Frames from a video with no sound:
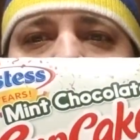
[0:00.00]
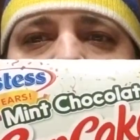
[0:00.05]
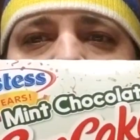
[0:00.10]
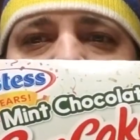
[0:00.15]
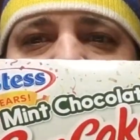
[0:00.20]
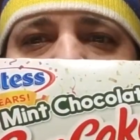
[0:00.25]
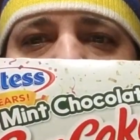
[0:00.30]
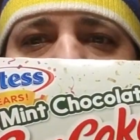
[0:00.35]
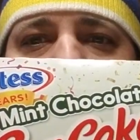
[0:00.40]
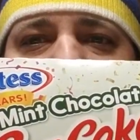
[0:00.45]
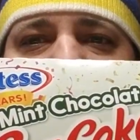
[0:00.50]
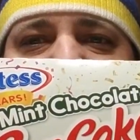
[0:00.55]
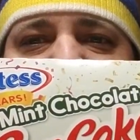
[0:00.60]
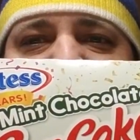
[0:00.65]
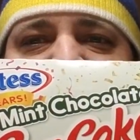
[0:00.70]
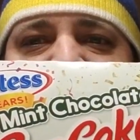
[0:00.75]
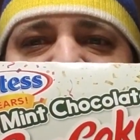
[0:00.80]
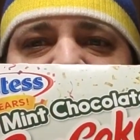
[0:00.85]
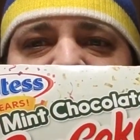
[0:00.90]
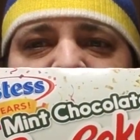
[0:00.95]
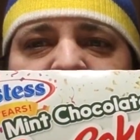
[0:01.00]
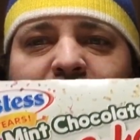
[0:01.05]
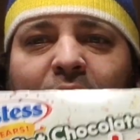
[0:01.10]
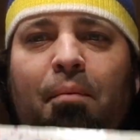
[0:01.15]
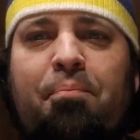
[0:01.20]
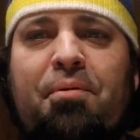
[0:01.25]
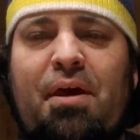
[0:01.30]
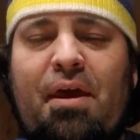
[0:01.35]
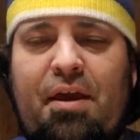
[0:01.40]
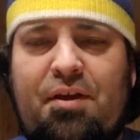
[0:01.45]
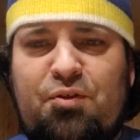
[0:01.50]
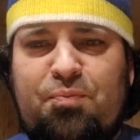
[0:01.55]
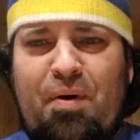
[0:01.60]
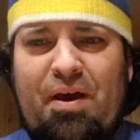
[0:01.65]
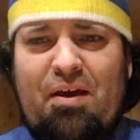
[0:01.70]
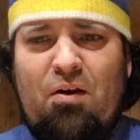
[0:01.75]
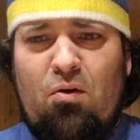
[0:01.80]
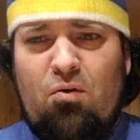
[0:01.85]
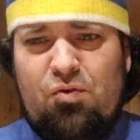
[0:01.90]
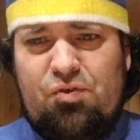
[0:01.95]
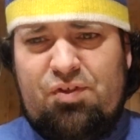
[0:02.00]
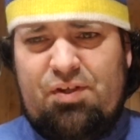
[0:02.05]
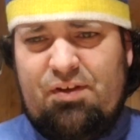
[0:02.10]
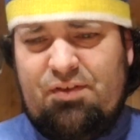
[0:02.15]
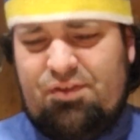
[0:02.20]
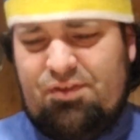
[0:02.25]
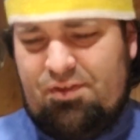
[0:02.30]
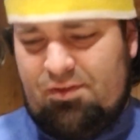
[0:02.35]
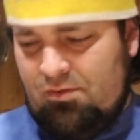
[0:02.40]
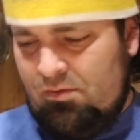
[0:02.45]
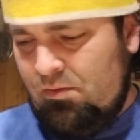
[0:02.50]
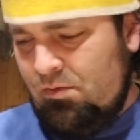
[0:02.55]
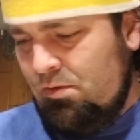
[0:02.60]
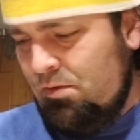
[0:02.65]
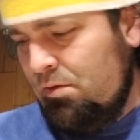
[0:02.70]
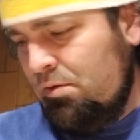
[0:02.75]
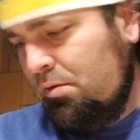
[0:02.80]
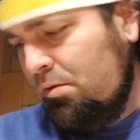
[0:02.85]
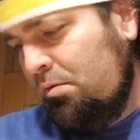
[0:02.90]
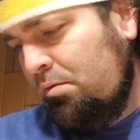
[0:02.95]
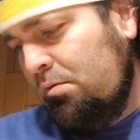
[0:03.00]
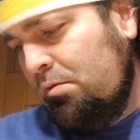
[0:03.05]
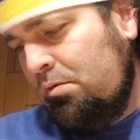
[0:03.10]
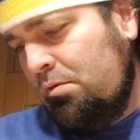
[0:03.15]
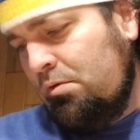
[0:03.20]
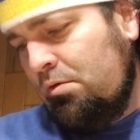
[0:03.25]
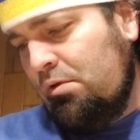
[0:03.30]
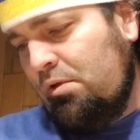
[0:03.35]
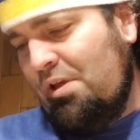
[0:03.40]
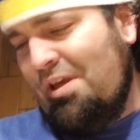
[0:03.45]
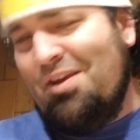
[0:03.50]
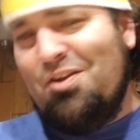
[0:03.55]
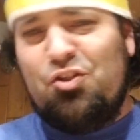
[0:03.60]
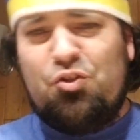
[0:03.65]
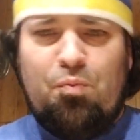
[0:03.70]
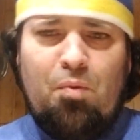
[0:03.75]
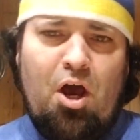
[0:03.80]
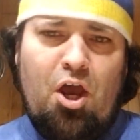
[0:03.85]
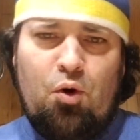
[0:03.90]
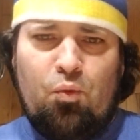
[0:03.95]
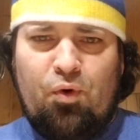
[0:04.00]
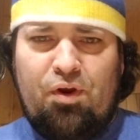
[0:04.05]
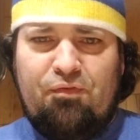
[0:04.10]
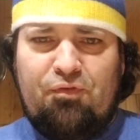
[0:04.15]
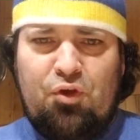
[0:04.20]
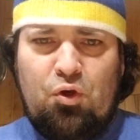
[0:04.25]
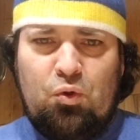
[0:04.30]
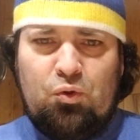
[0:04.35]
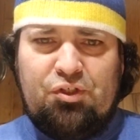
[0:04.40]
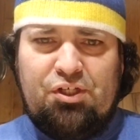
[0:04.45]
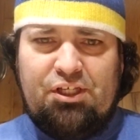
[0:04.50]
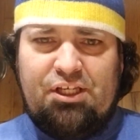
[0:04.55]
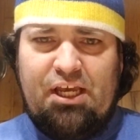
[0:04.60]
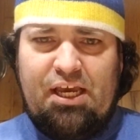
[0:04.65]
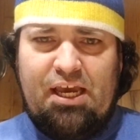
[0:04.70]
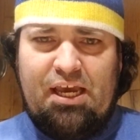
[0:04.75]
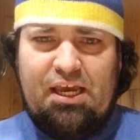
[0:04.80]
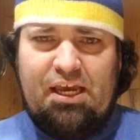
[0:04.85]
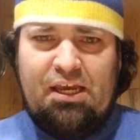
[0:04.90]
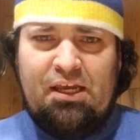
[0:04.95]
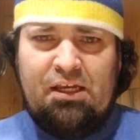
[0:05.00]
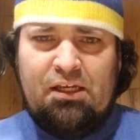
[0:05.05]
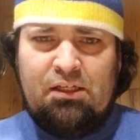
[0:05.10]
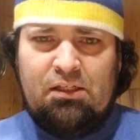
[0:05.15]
so mint chocolate cupcakes by Hostess is my review today.